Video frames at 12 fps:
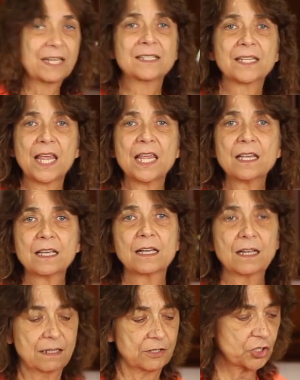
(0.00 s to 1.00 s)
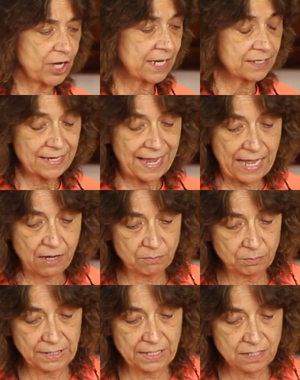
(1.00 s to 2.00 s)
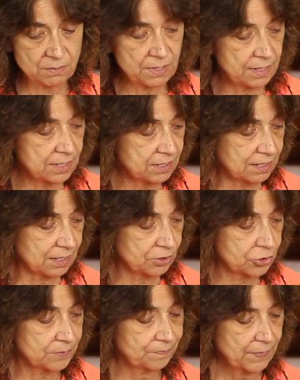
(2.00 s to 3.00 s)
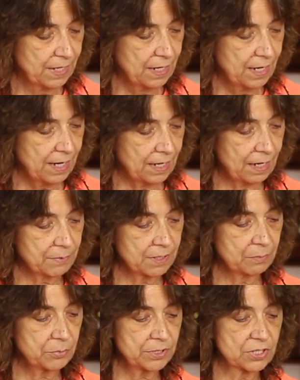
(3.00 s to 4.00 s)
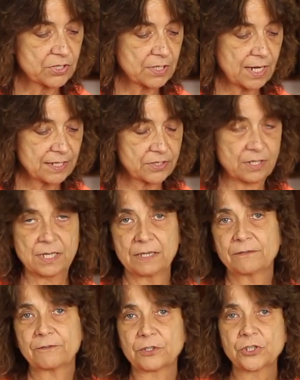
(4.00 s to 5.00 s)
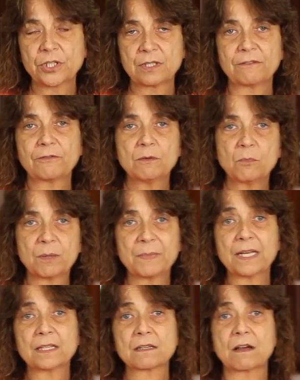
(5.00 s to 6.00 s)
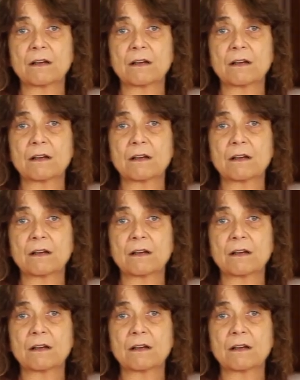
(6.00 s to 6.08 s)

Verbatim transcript: going to take the shanks out, place them in this dish, and I'm going to put the sauce on for just a few more minutes